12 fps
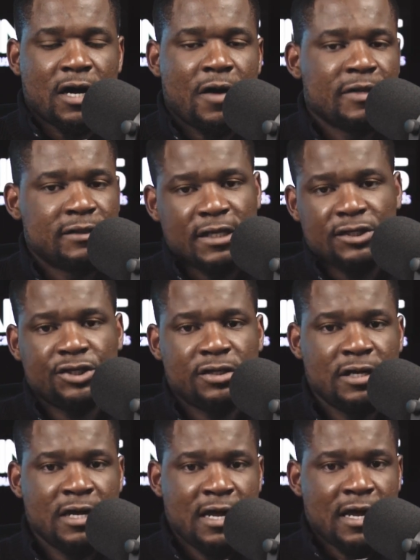comment
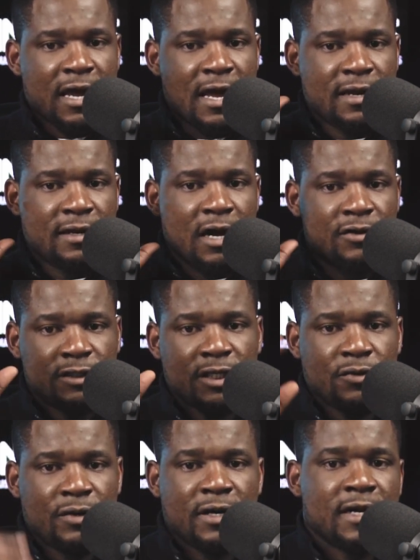section. And I'll see
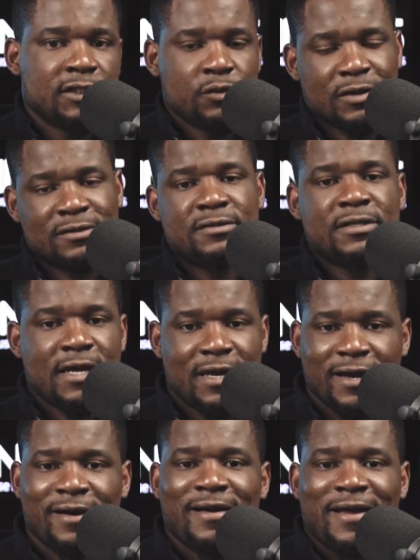you in the next one. Take
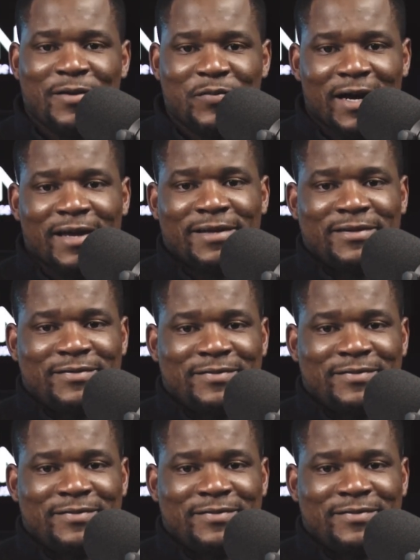care and bye.